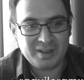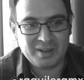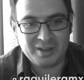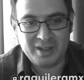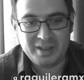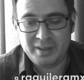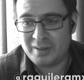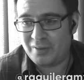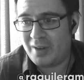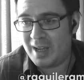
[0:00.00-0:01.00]
Her
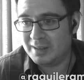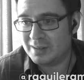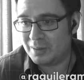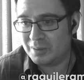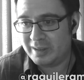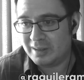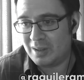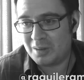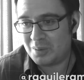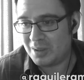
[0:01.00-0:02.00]
idiot fans on
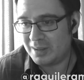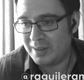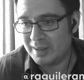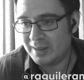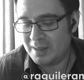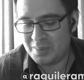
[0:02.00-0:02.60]
TikTok probably think that,